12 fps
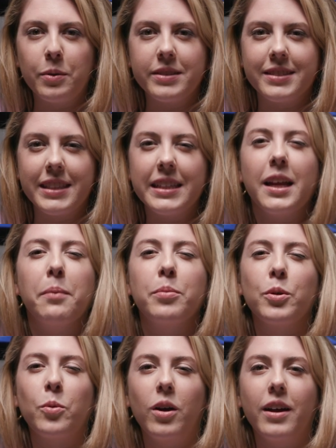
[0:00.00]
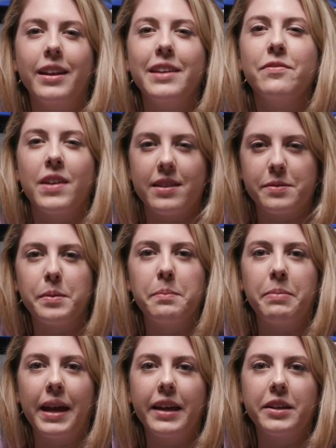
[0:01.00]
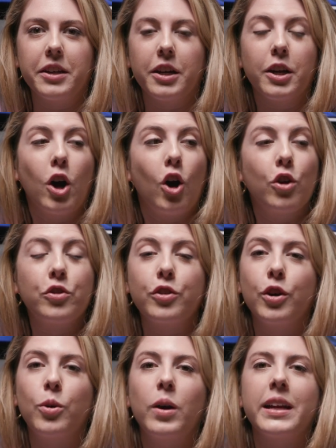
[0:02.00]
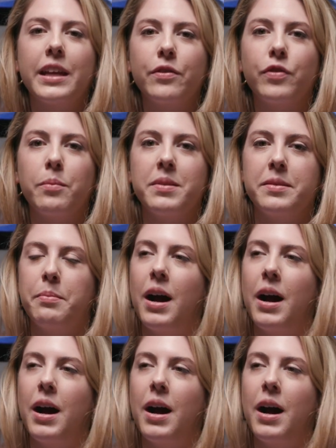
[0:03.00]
was the number one investment banker. Also a gift from his